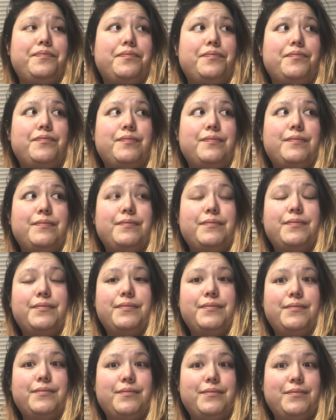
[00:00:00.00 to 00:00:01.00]

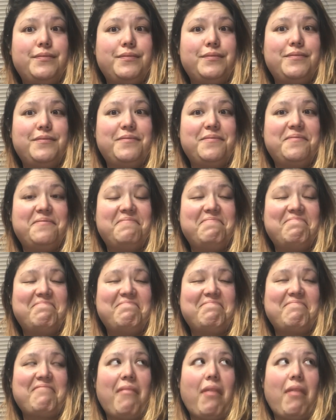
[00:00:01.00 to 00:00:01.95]
(silence)